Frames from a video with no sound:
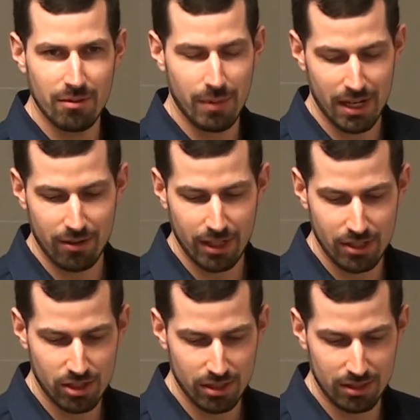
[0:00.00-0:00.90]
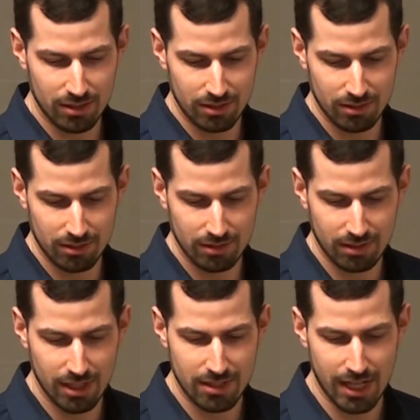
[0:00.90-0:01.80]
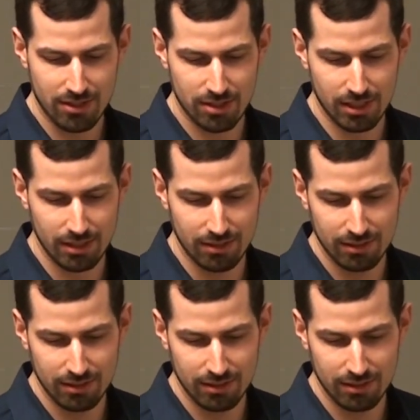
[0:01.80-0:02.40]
migration, and testing.